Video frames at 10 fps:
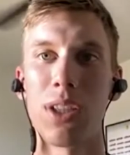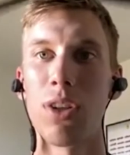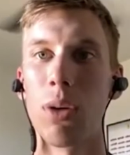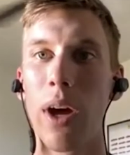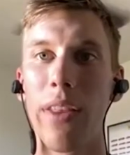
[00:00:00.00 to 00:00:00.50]

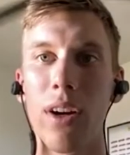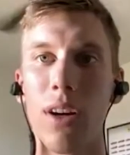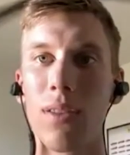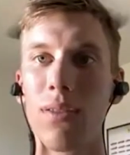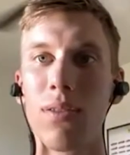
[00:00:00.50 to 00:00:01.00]
degree
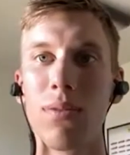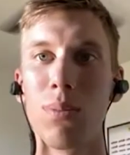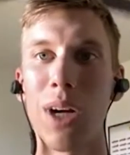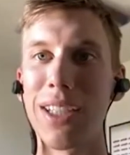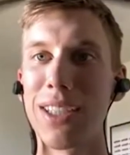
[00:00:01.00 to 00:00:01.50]
weather,
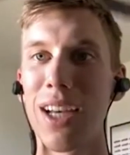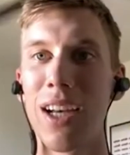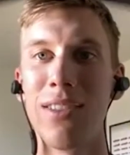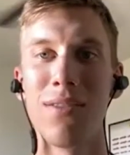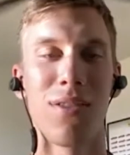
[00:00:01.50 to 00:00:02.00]
bright
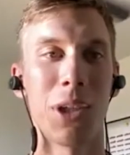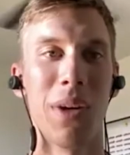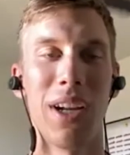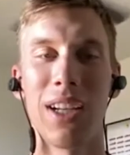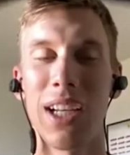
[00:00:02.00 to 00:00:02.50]
sun,
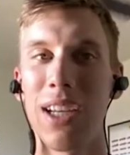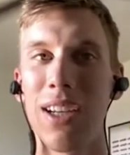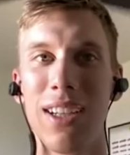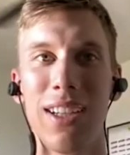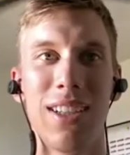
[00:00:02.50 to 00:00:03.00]
humidity,